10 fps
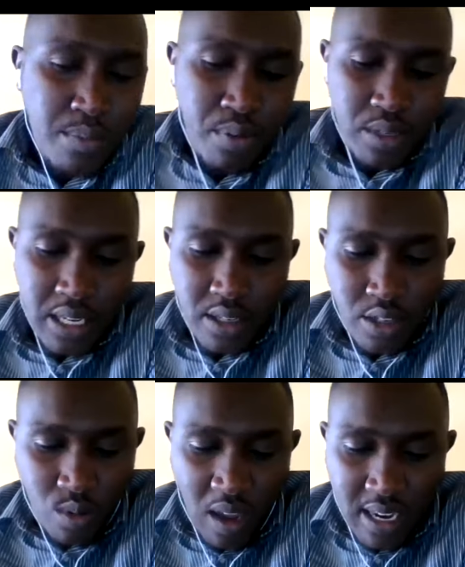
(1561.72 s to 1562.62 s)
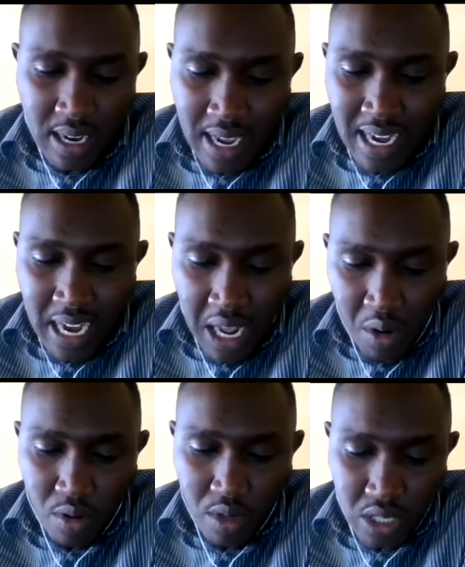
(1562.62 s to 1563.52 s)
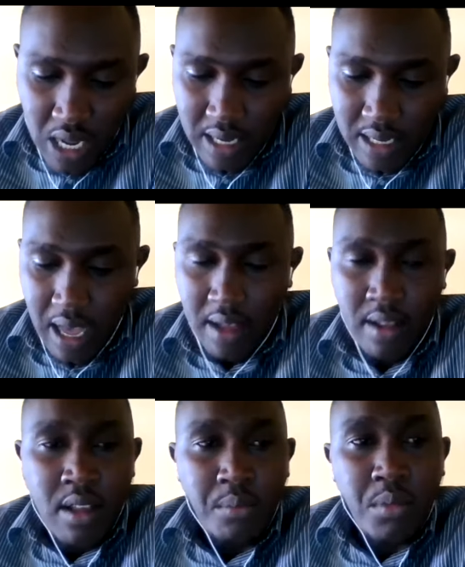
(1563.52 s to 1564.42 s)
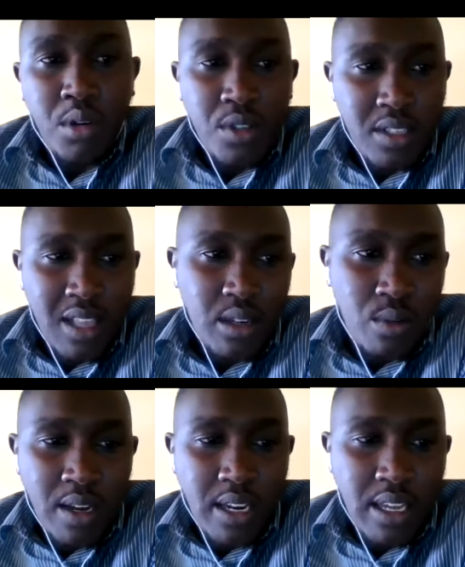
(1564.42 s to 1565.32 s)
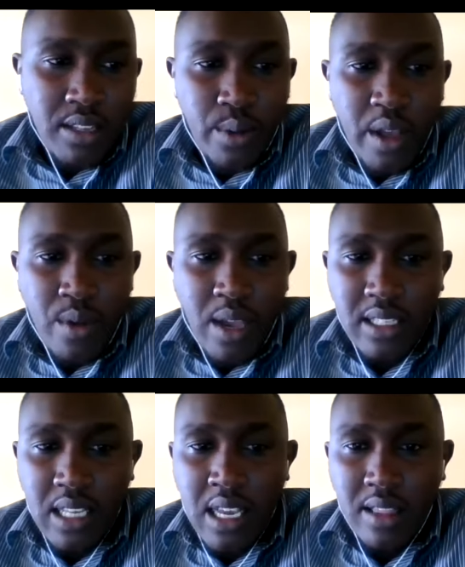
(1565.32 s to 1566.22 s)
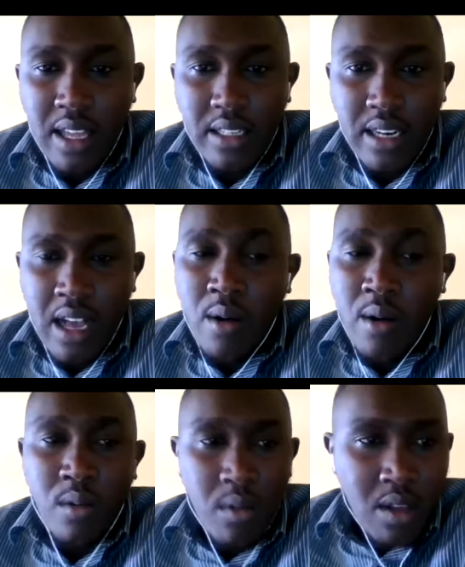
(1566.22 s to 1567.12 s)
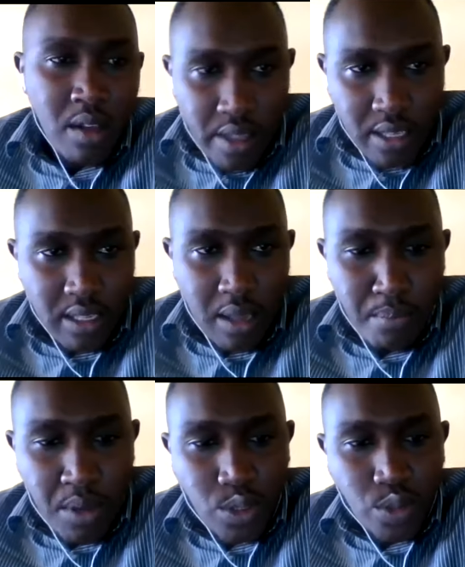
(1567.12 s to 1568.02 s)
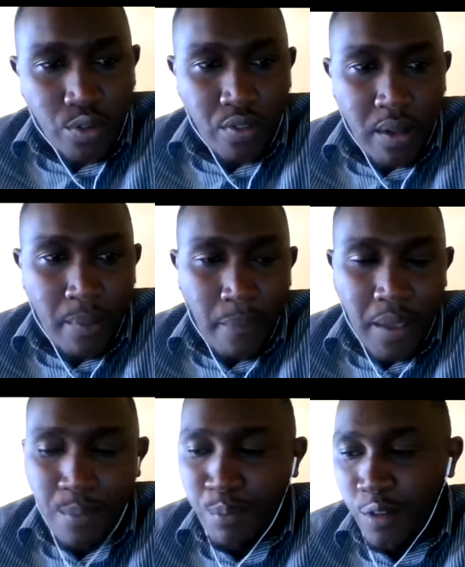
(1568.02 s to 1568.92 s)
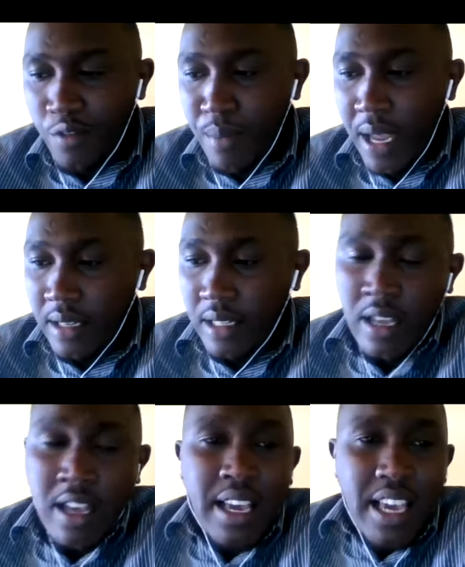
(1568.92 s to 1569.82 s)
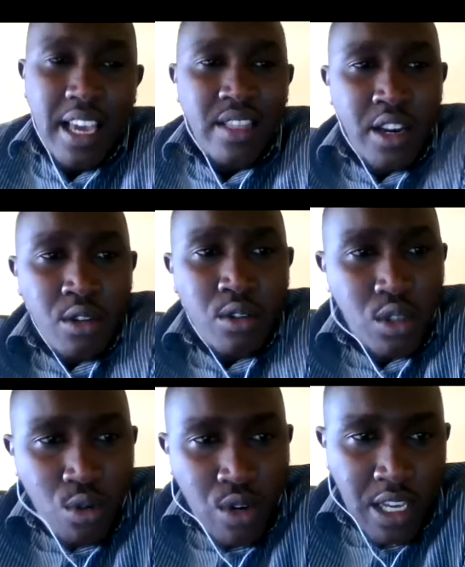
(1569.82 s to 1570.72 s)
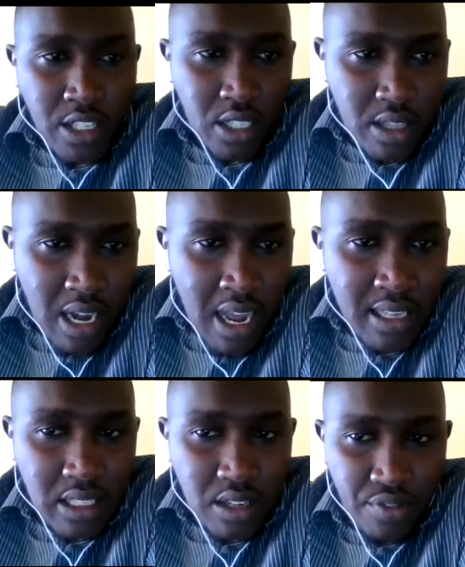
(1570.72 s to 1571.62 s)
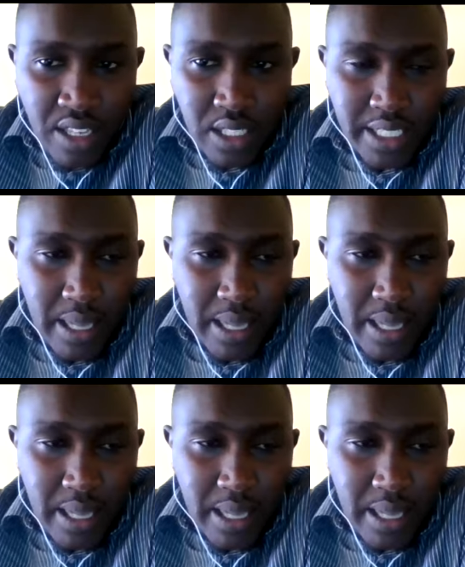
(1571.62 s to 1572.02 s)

important, you are rain rock shelter because that one is where we are seeing that now there's some bit of uh, improvement. In the new Stone Age, the last phase,